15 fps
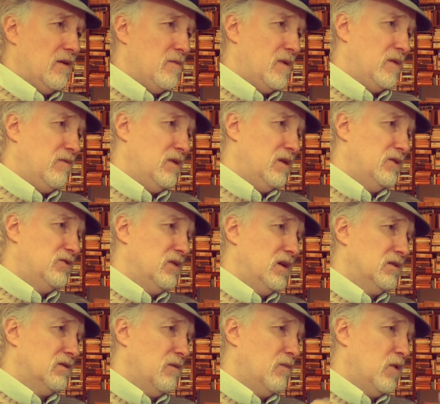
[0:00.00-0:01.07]
Everybody wanted to
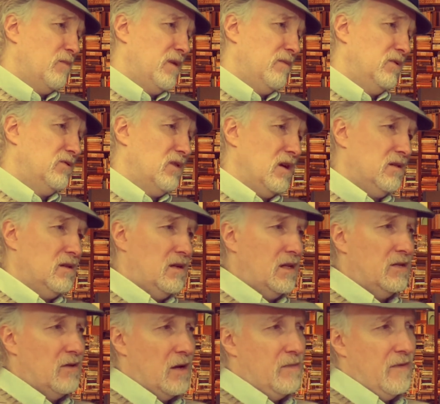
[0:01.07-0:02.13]
drink, so more people drank than they
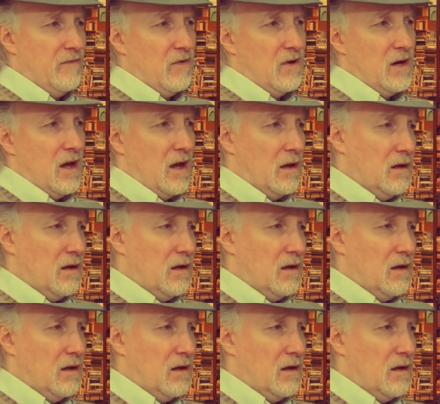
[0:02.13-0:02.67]
drank before that.